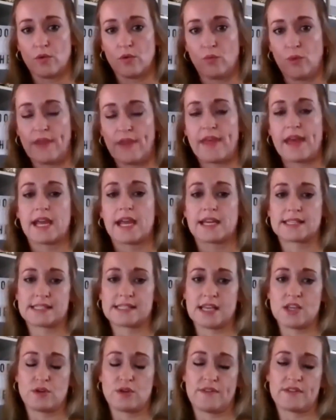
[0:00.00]
we're then going to
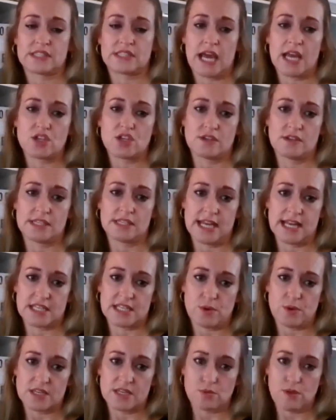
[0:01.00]
send you an invitation to
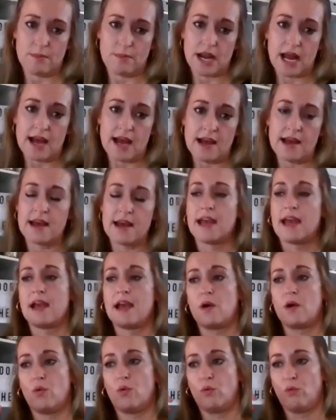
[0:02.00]
next week's webinar.
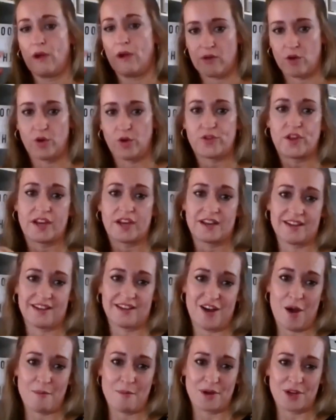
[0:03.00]
We're also
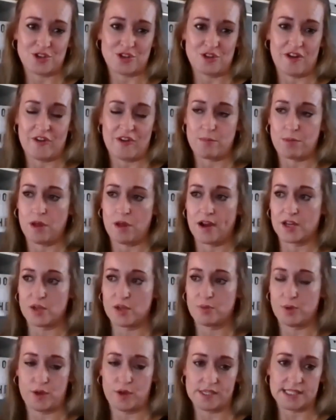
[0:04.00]
I'm going to try to reply to you
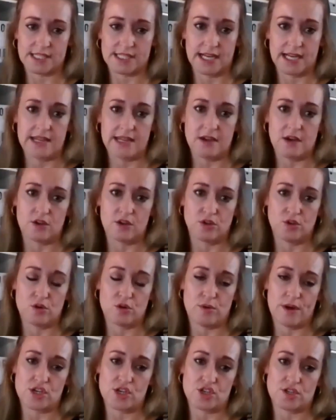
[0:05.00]
personally on your
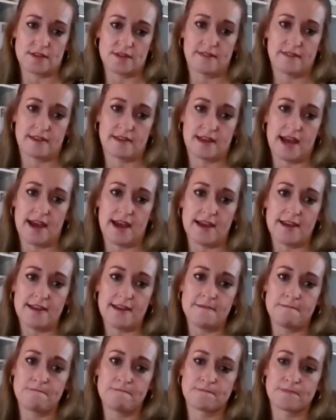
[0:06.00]
questions, okay?
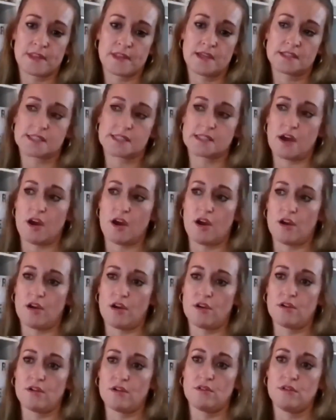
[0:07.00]
So
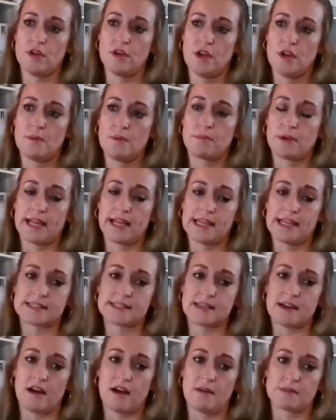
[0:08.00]
please,
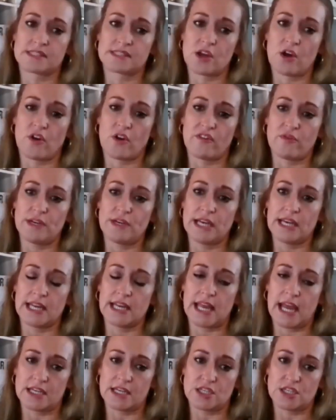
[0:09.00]
I'm sorry if we
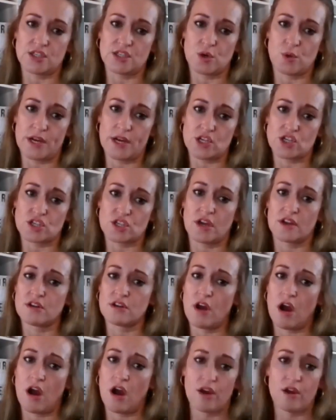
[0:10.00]
didn't get to your question. I
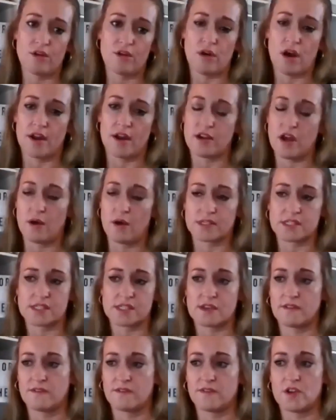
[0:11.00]
know it's
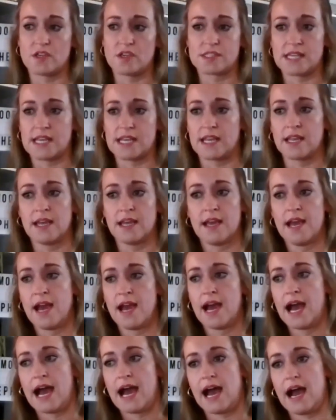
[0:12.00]
confusing.
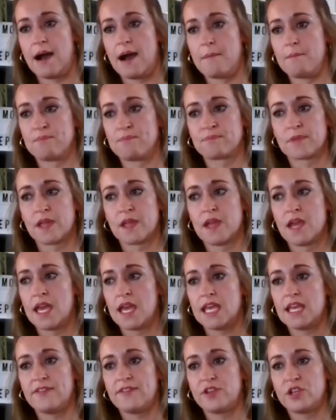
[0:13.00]

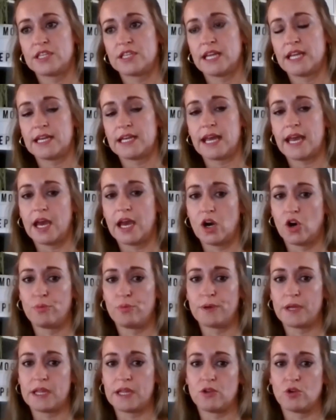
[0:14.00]
If you need
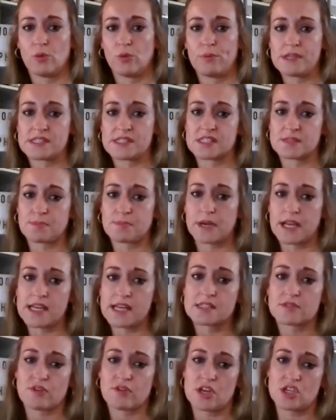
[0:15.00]
help in your business,
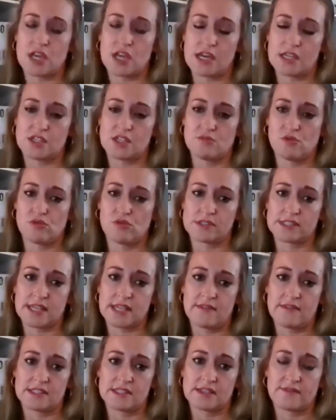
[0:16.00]
please reach out to your Moore
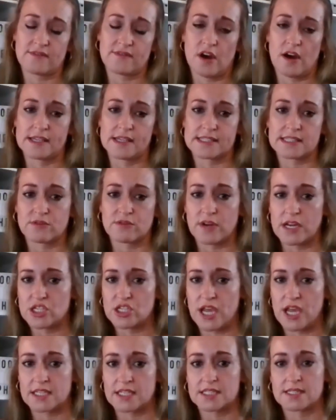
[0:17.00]
Stephens advisor,
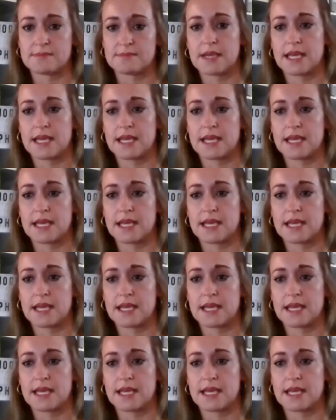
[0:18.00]
reach out to